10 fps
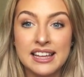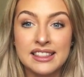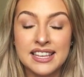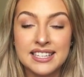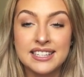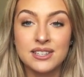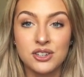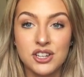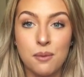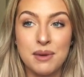This is
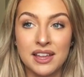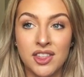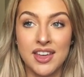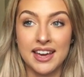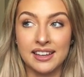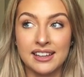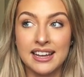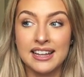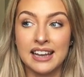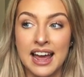such a big thing.
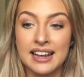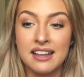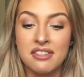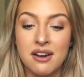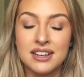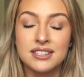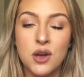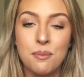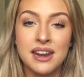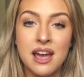Like, there are
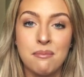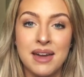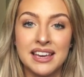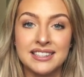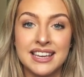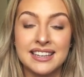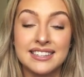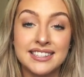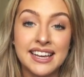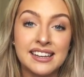so many amazing
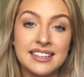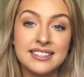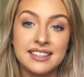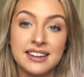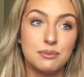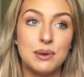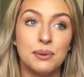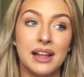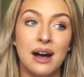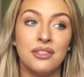singers and
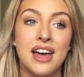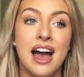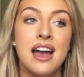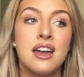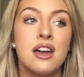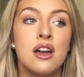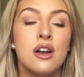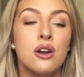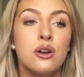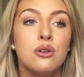people out there
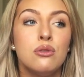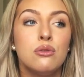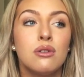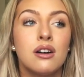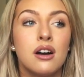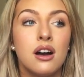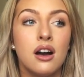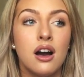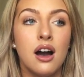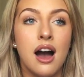who
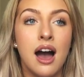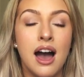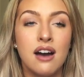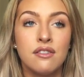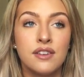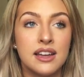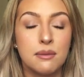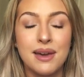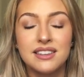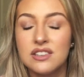have an
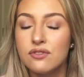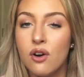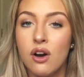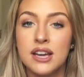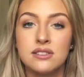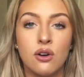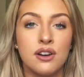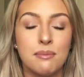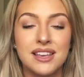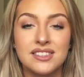amazing voice or
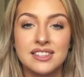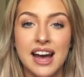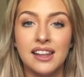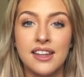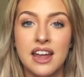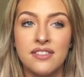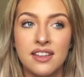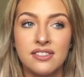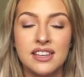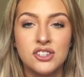an amazing talent, and
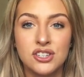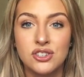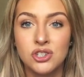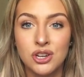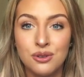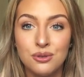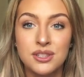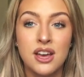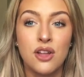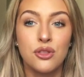then they just choose
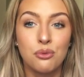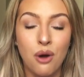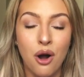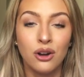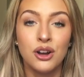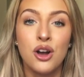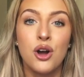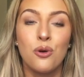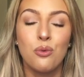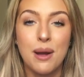the wrong
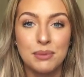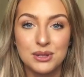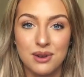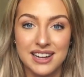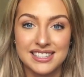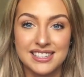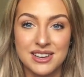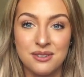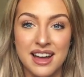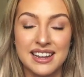repertoire to do,
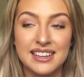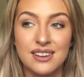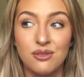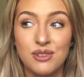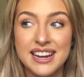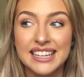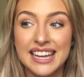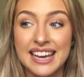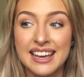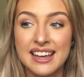and it can really